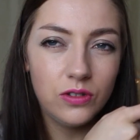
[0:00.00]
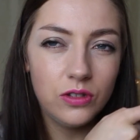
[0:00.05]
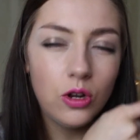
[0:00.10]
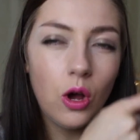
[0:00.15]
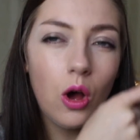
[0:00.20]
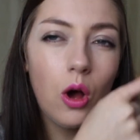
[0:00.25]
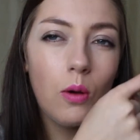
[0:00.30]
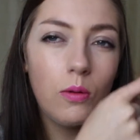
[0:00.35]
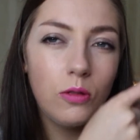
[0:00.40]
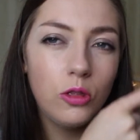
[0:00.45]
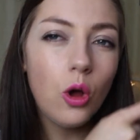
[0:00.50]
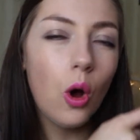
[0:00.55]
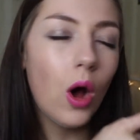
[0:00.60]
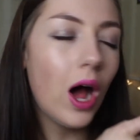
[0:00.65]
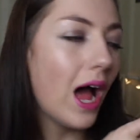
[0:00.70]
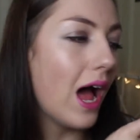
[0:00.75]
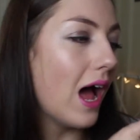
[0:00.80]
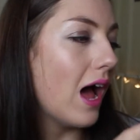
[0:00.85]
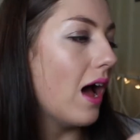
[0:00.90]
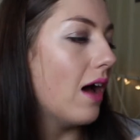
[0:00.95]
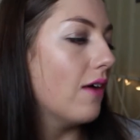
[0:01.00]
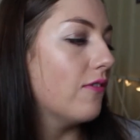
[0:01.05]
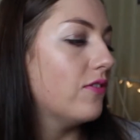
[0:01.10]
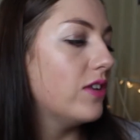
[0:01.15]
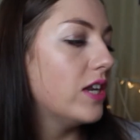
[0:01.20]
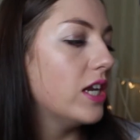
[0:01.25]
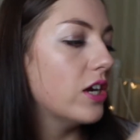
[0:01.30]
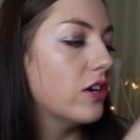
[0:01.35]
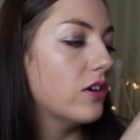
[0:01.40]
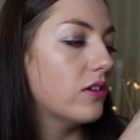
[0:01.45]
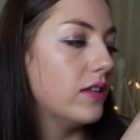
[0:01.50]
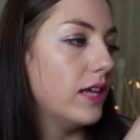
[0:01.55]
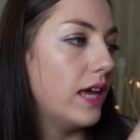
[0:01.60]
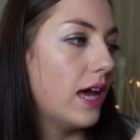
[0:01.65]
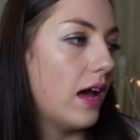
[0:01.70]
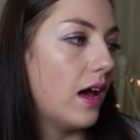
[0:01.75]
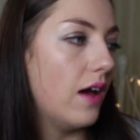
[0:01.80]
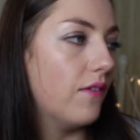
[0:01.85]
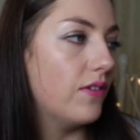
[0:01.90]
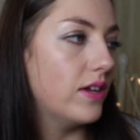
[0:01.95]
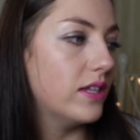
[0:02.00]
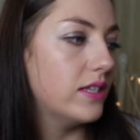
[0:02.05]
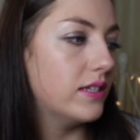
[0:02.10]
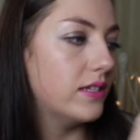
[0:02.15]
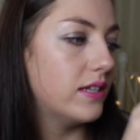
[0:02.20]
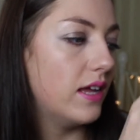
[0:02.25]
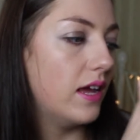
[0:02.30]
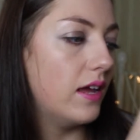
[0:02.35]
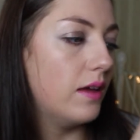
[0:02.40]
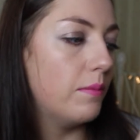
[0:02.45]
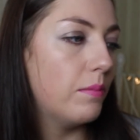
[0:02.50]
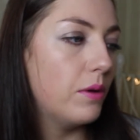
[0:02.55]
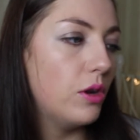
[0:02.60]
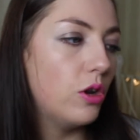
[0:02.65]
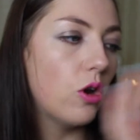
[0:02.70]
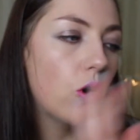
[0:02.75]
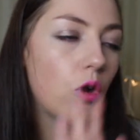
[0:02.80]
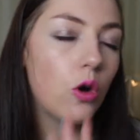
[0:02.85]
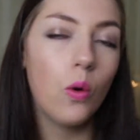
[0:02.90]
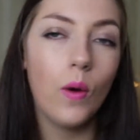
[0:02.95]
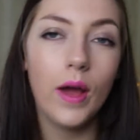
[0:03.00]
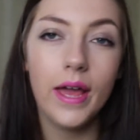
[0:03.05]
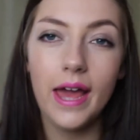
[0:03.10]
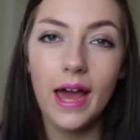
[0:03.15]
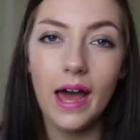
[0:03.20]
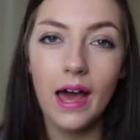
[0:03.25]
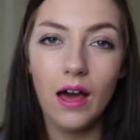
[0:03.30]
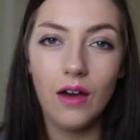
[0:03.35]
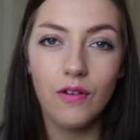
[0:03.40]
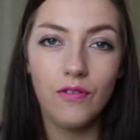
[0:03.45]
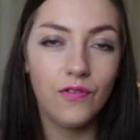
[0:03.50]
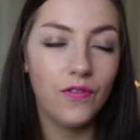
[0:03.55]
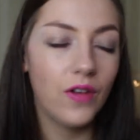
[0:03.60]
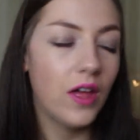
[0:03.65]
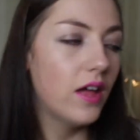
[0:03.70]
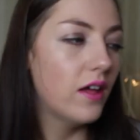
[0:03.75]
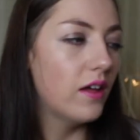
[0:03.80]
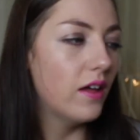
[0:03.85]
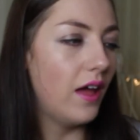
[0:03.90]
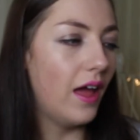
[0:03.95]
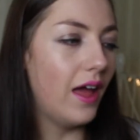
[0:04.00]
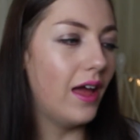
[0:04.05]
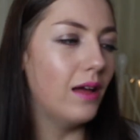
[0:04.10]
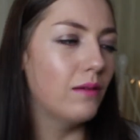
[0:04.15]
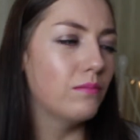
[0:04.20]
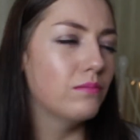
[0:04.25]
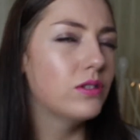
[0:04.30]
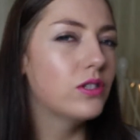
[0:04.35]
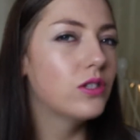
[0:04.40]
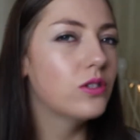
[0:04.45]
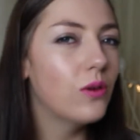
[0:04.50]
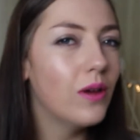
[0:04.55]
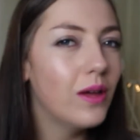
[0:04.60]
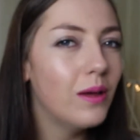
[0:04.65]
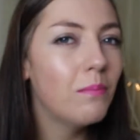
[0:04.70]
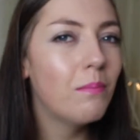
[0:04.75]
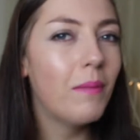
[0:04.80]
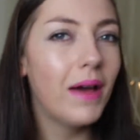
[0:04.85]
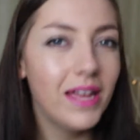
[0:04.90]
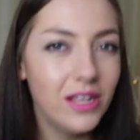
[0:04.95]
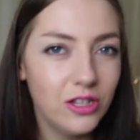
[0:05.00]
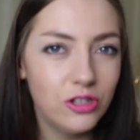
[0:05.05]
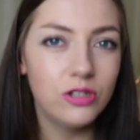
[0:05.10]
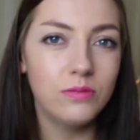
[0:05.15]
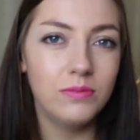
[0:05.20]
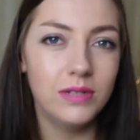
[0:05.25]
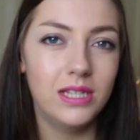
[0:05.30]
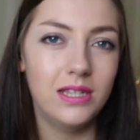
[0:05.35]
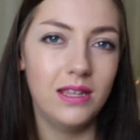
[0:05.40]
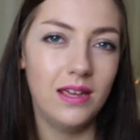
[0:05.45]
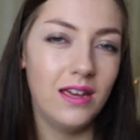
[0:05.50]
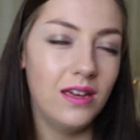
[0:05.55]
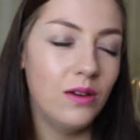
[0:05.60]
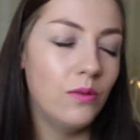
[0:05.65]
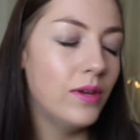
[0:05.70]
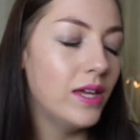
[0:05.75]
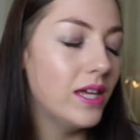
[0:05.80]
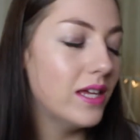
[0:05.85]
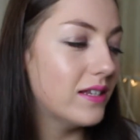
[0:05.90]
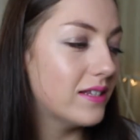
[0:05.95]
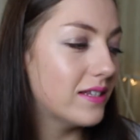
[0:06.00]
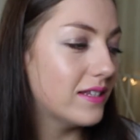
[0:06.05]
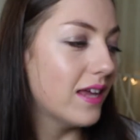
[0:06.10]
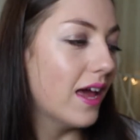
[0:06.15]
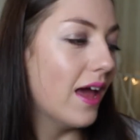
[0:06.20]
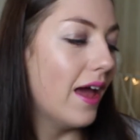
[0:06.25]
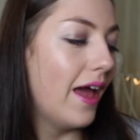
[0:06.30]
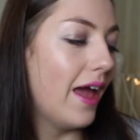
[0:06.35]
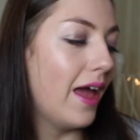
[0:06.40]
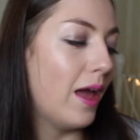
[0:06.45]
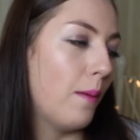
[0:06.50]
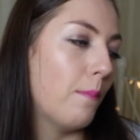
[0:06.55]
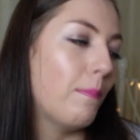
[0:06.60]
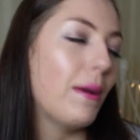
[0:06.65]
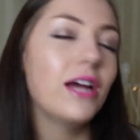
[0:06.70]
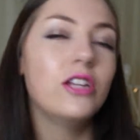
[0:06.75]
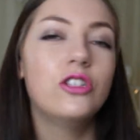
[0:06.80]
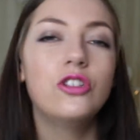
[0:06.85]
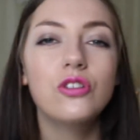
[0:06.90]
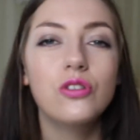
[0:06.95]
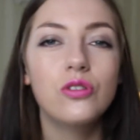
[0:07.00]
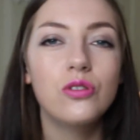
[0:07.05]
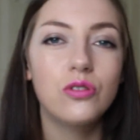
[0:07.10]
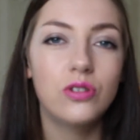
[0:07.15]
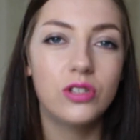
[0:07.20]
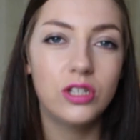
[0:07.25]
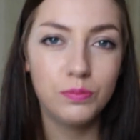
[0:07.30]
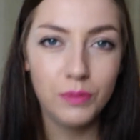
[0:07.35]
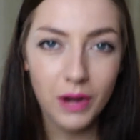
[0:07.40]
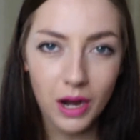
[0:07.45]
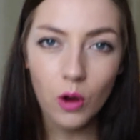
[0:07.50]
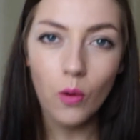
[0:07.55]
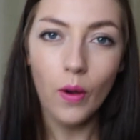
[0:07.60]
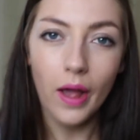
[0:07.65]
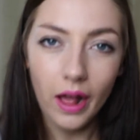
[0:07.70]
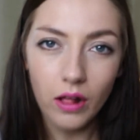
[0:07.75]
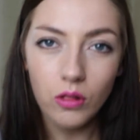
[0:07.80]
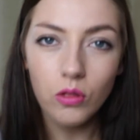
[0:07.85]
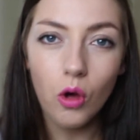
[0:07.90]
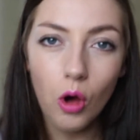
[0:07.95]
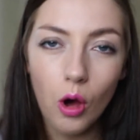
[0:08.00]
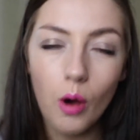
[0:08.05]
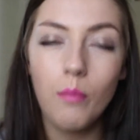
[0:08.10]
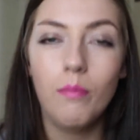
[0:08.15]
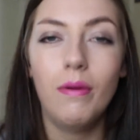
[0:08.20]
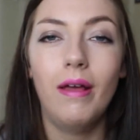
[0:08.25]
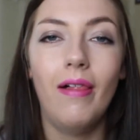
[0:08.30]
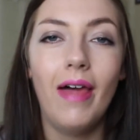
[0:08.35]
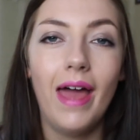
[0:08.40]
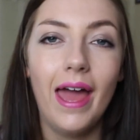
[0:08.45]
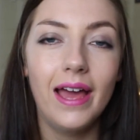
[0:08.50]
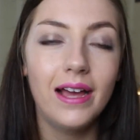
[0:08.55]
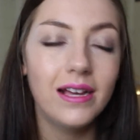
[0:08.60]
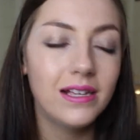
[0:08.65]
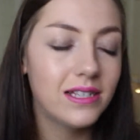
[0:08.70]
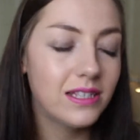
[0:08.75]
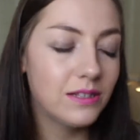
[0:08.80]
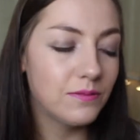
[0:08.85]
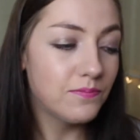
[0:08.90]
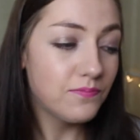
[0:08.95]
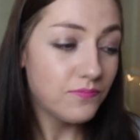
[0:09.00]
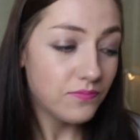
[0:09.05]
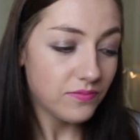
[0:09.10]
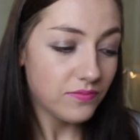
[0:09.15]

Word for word: not not half, nearly half I'd say, but not quite half. Um, so it might do me to the eight weeks. Um, but I do spray quite a lot on my legs.